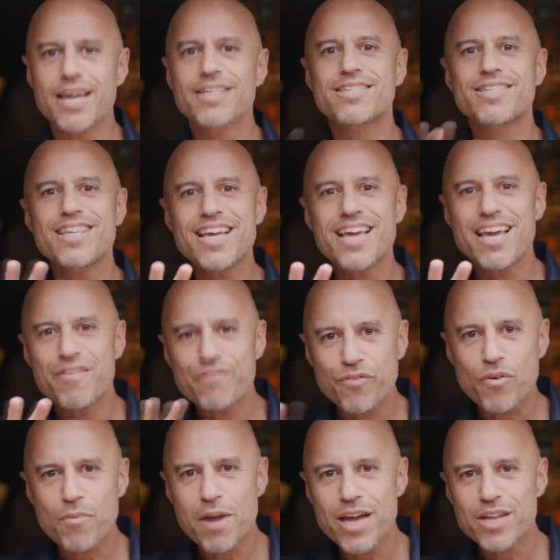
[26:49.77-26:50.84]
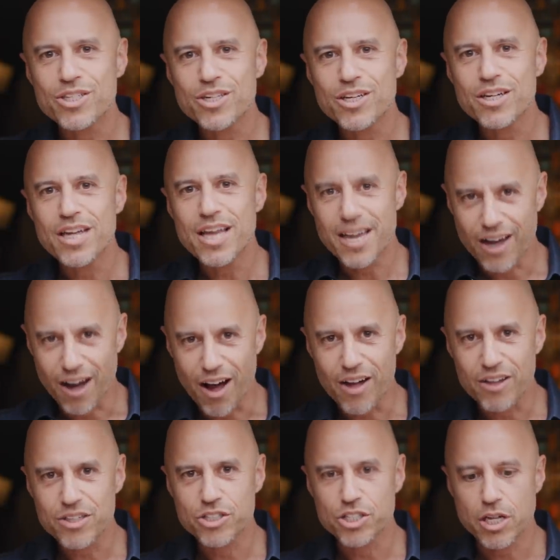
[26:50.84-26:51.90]
it's the information
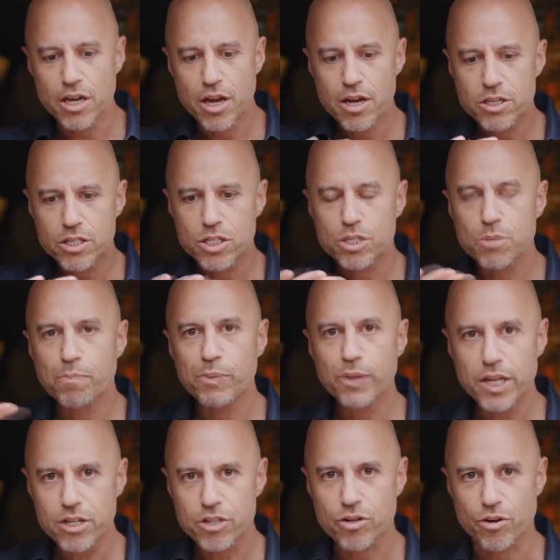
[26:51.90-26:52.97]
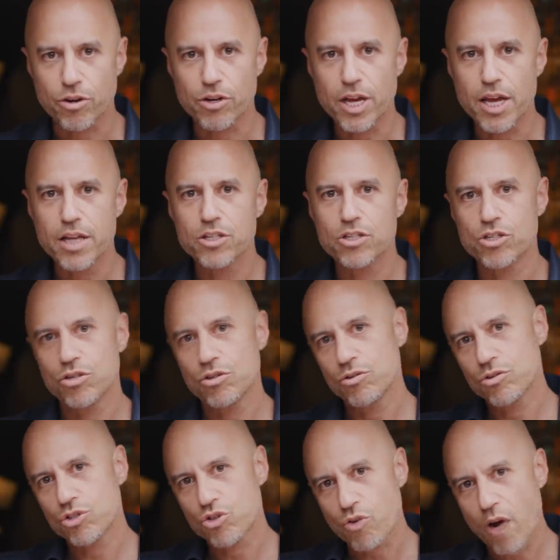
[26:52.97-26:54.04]
ecology splintered into
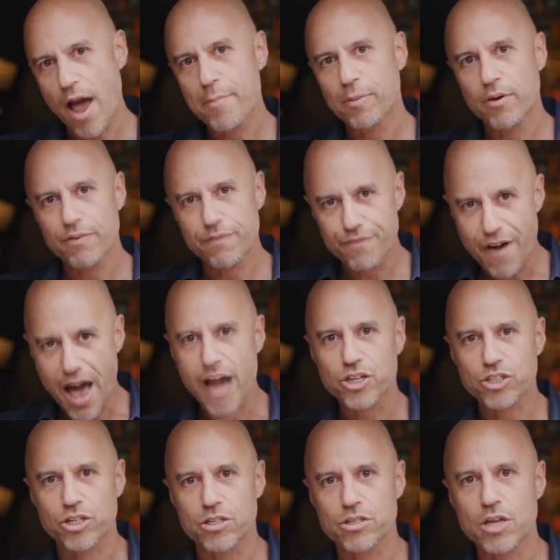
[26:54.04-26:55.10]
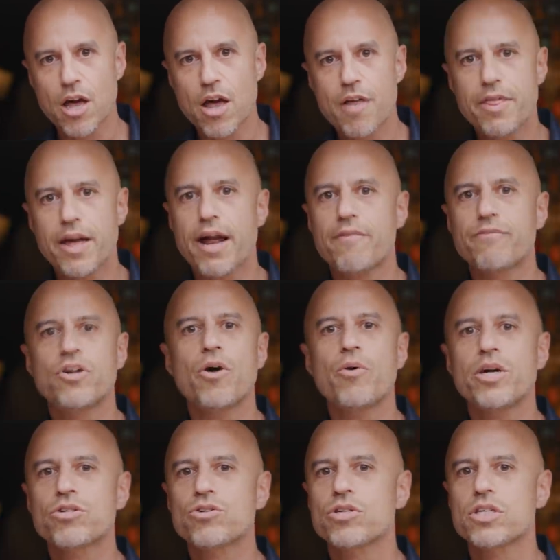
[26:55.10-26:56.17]
tribal factions that have no
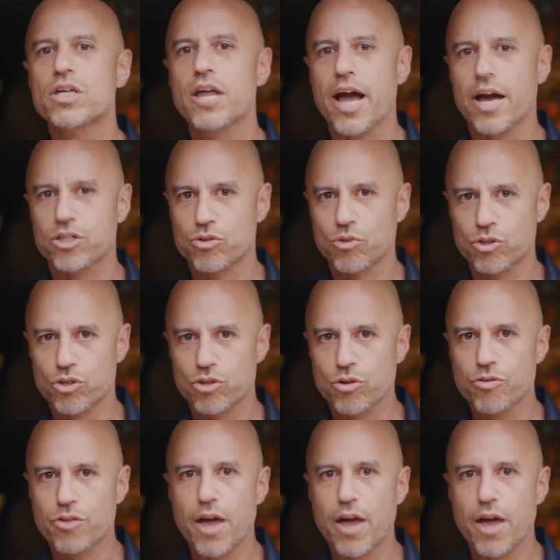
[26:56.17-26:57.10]
interest in actual truth.